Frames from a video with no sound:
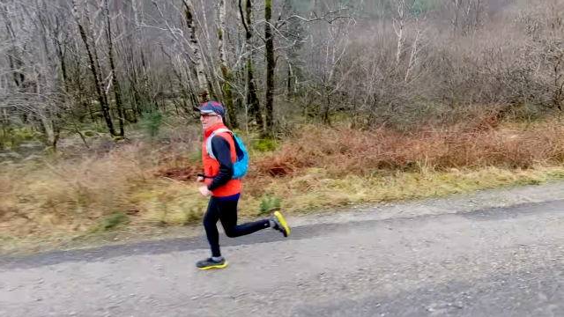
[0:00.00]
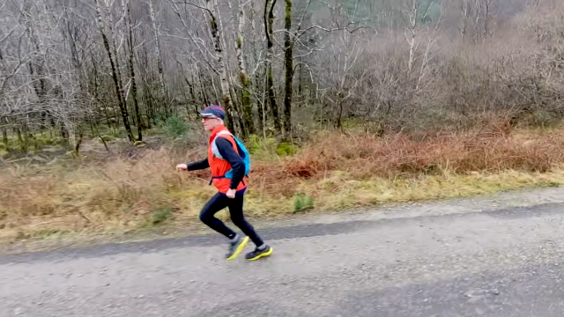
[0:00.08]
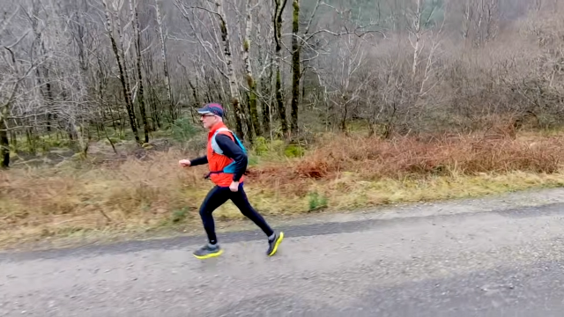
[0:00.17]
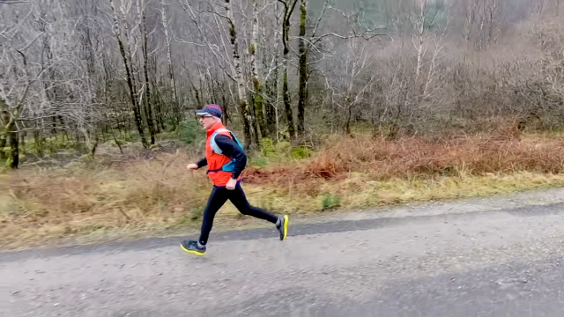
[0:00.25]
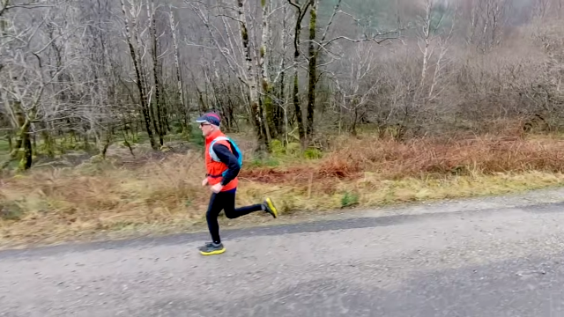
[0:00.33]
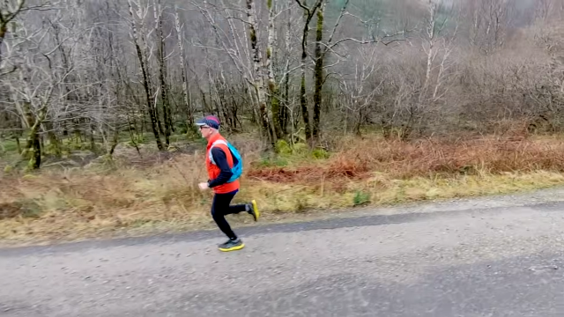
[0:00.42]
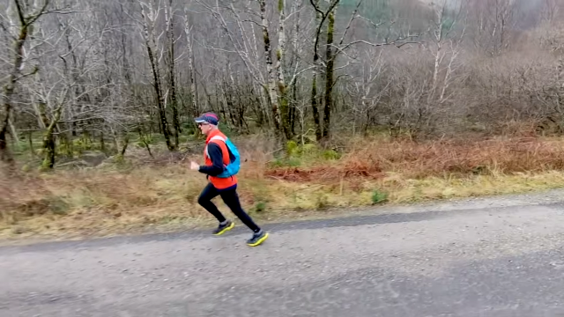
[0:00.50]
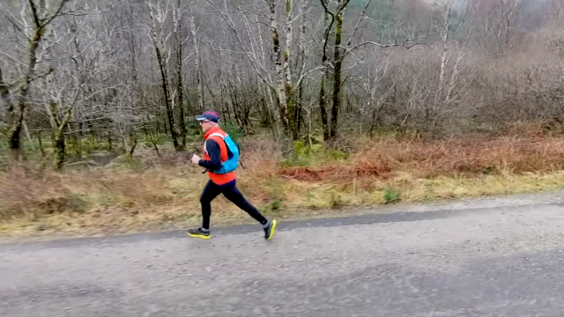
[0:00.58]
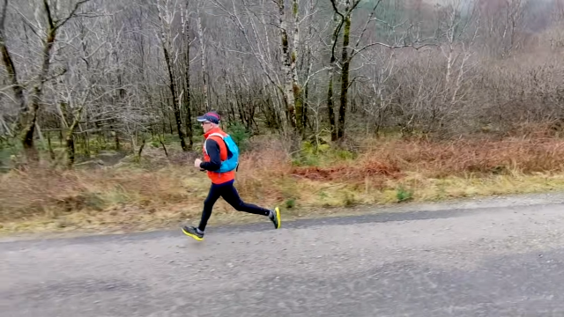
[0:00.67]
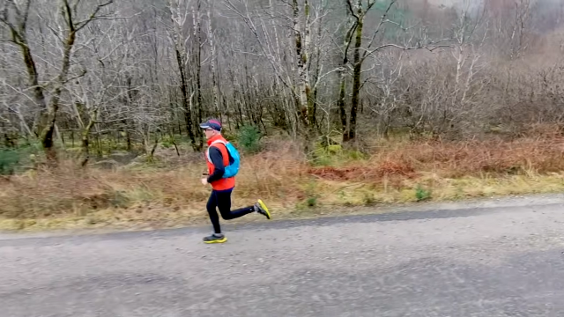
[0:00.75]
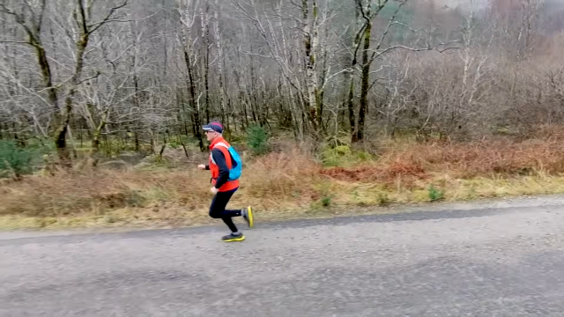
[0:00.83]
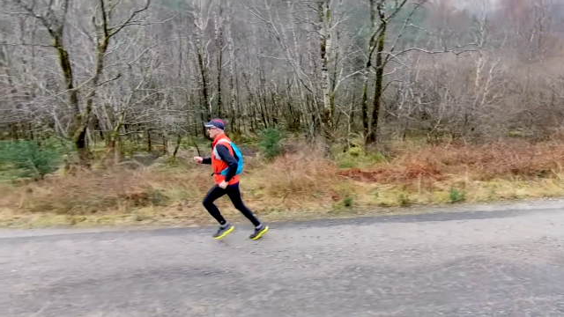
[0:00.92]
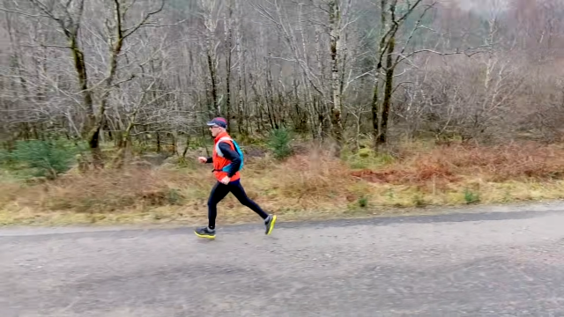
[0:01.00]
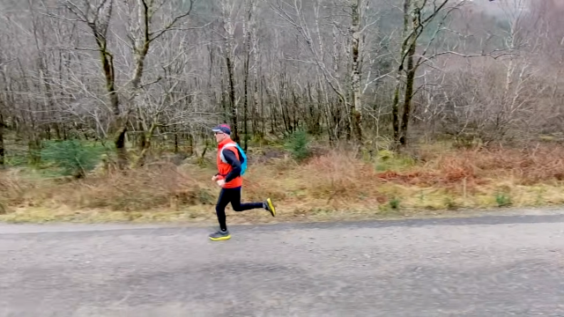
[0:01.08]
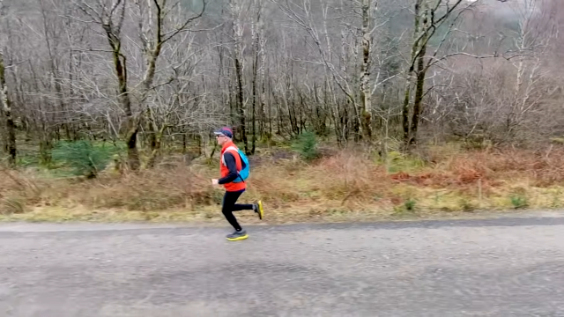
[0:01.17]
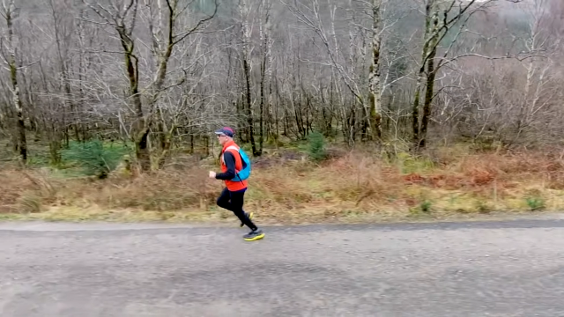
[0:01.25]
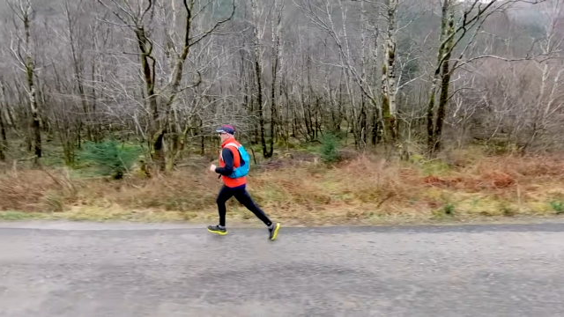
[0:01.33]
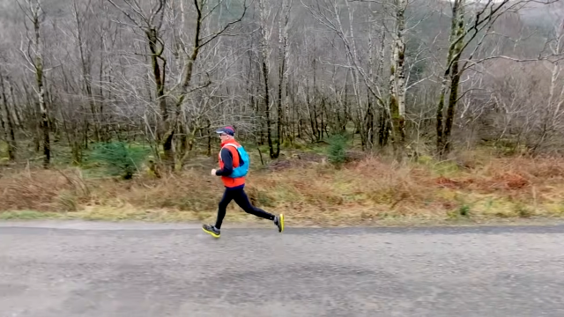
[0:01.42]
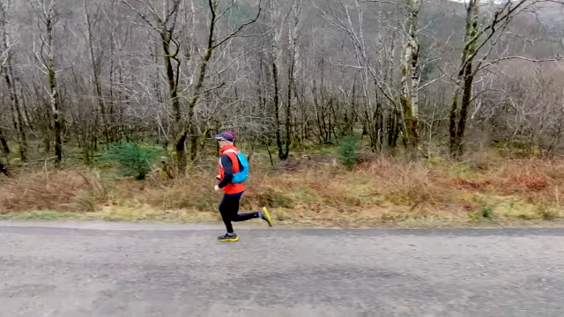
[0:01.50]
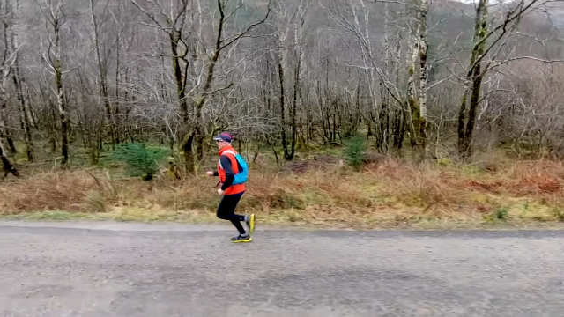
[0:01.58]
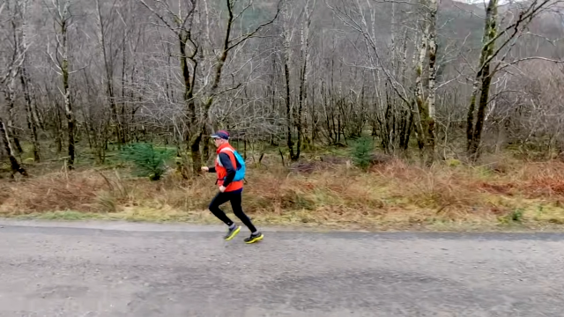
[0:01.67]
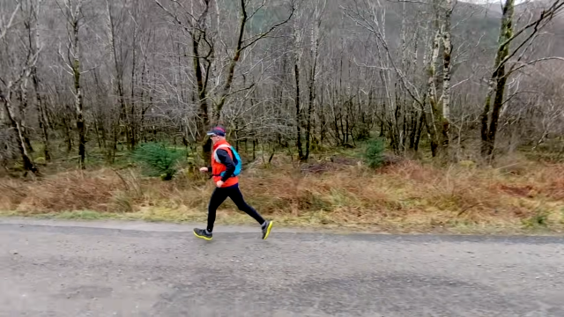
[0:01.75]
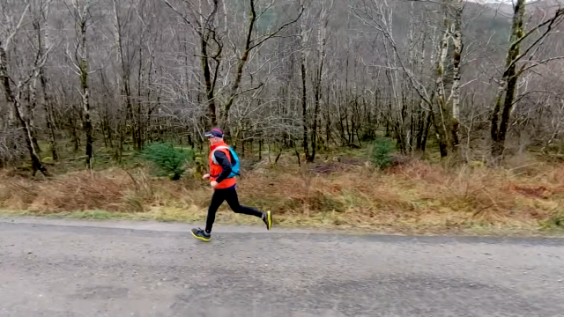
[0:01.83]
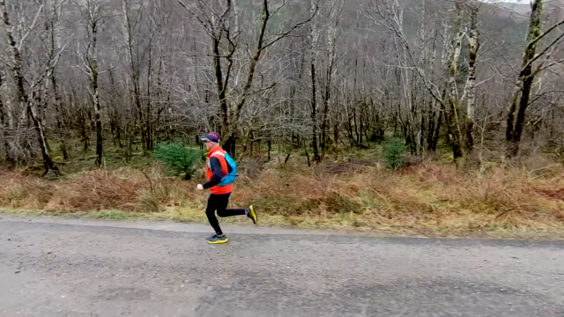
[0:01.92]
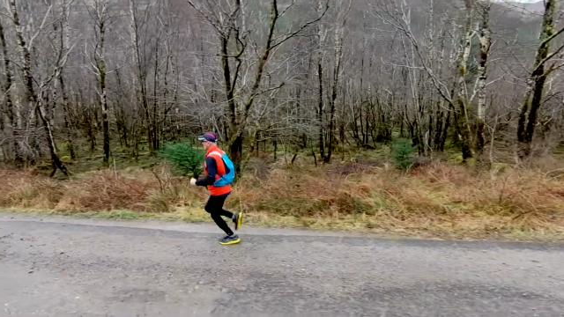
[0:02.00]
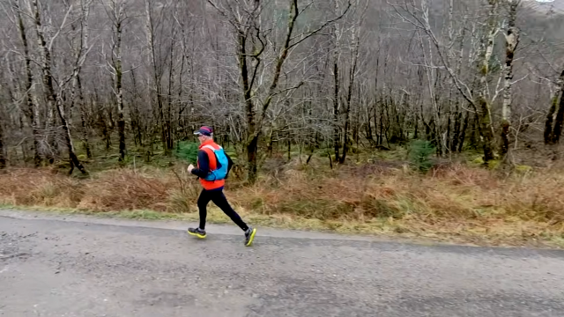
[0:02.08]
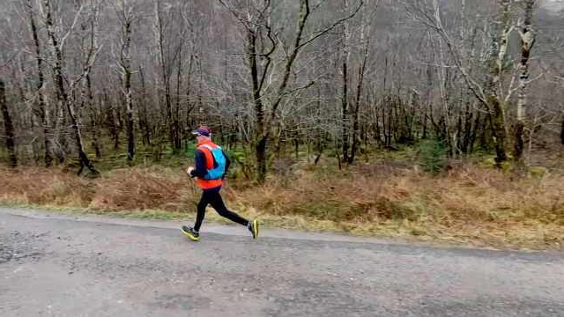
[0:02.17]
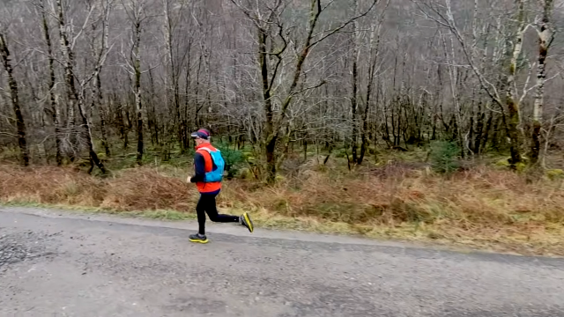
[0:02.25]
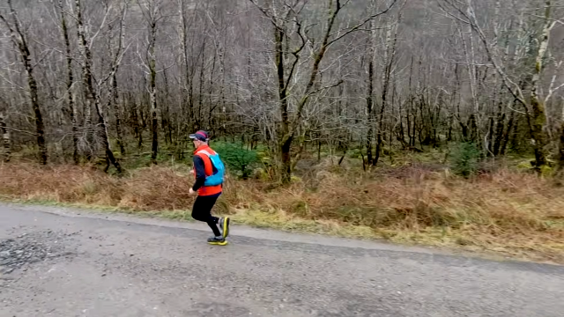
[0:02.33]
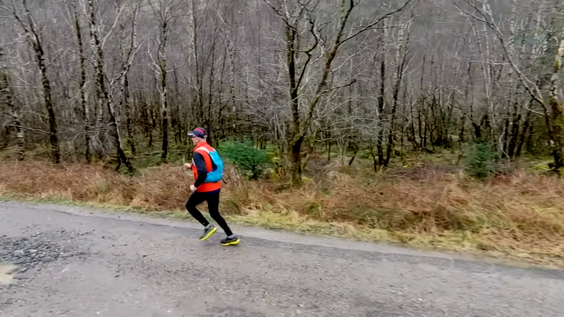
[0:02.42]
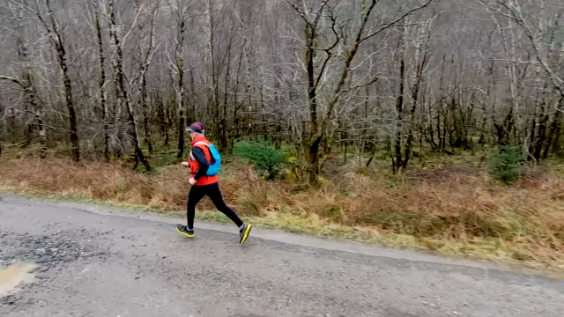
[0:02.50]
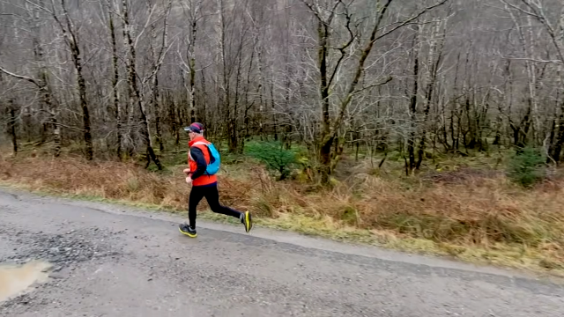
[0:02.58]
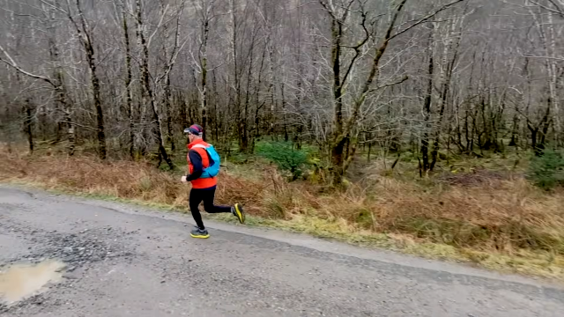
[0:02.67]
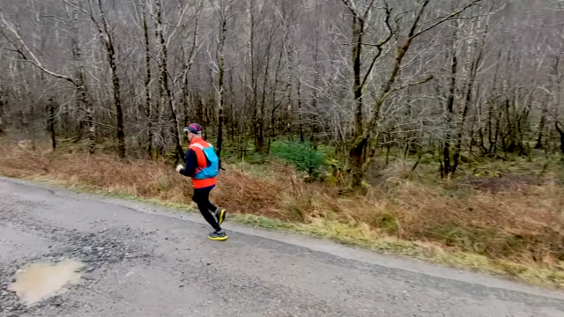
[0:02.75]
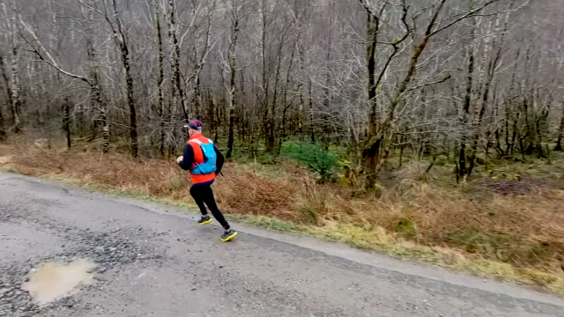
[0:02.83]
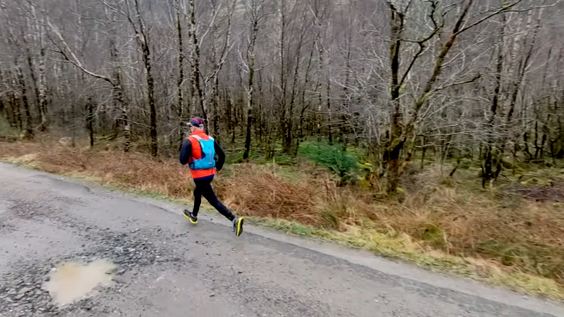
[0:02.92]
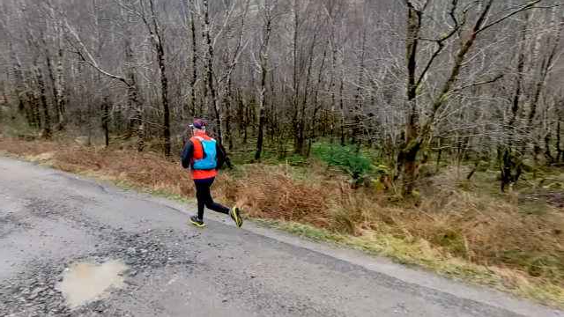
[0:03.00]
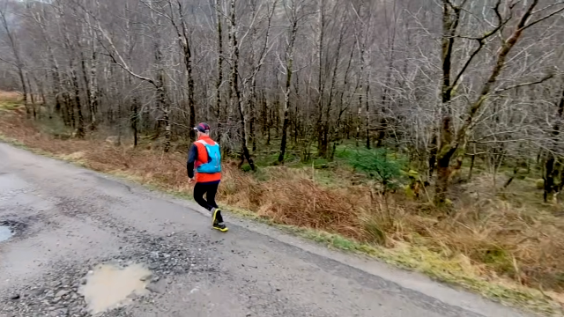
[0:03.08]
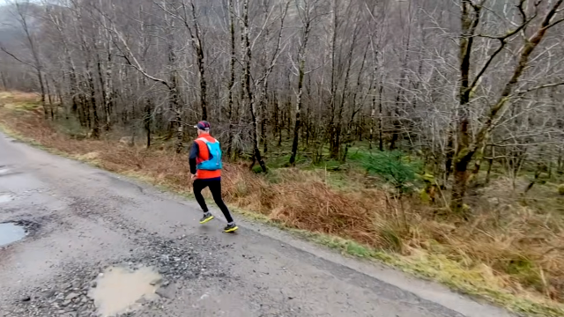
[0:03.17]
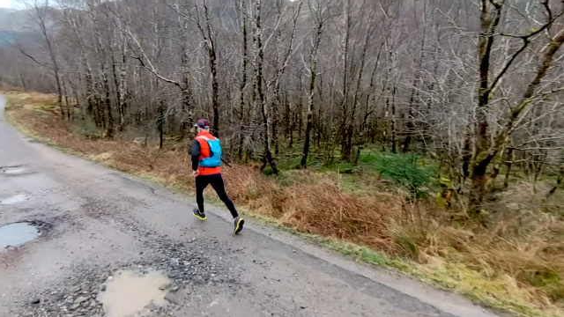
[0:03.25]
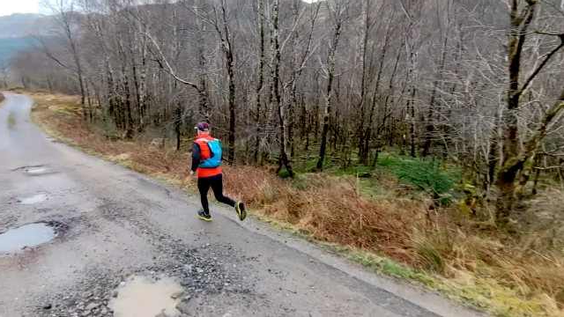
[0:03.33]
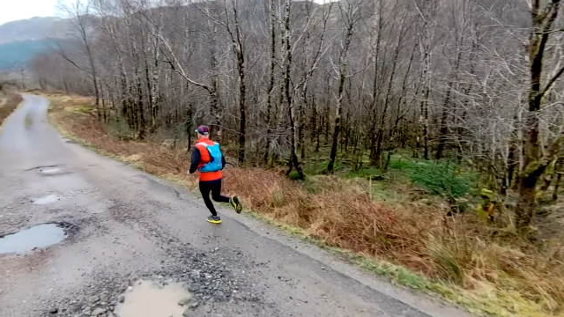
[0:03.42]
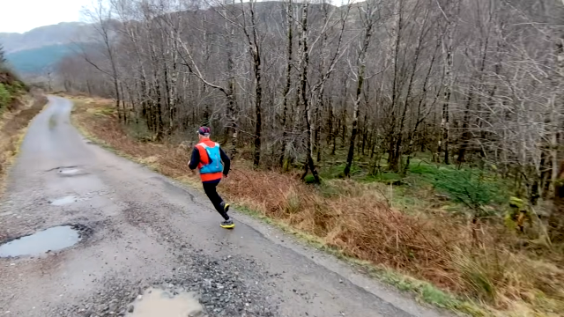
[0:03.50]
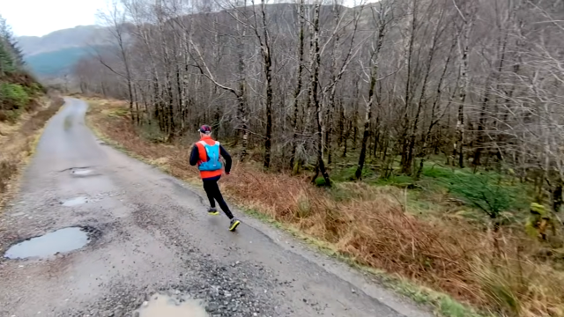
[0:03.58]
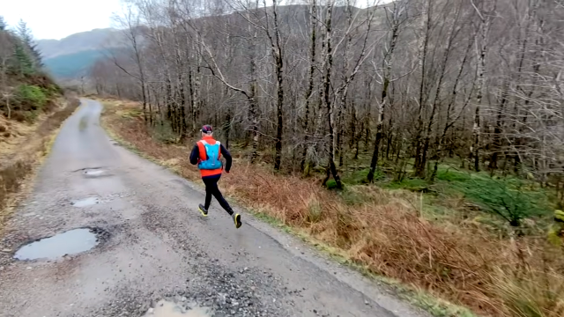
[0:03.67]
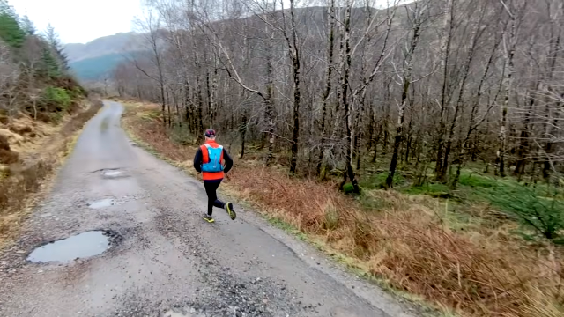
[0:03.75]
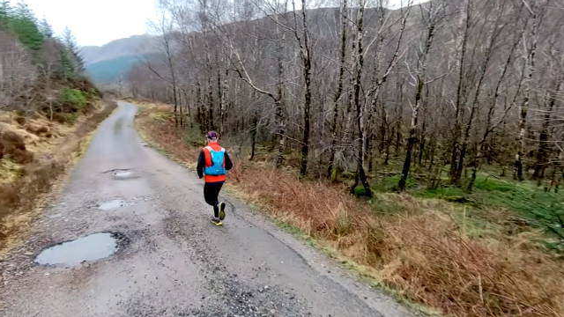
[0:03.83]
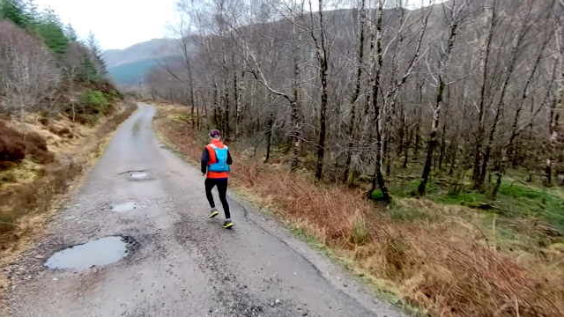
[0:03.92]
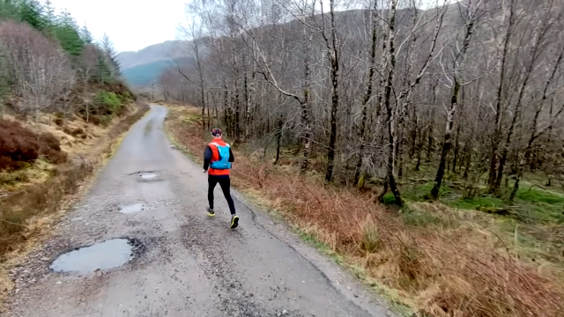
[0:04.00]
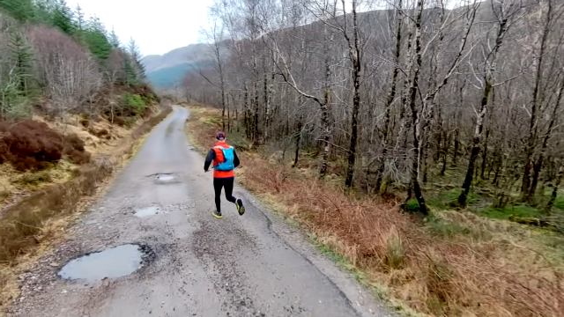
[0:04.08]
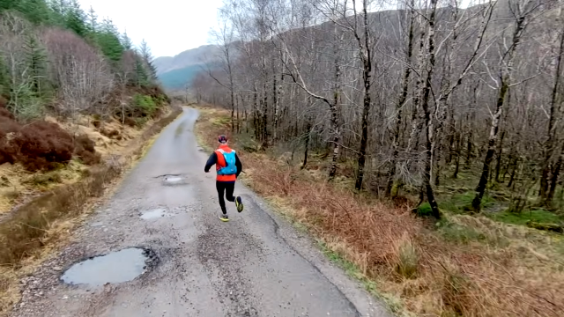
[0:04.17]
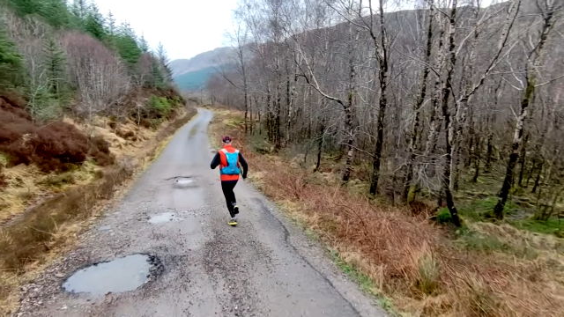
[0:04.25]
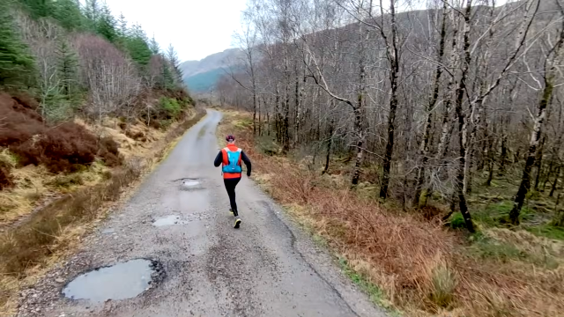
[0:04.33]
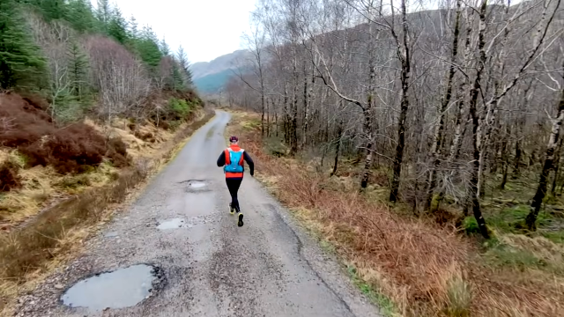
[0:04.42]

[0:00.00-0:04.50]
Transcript: [unreadable: no face in view]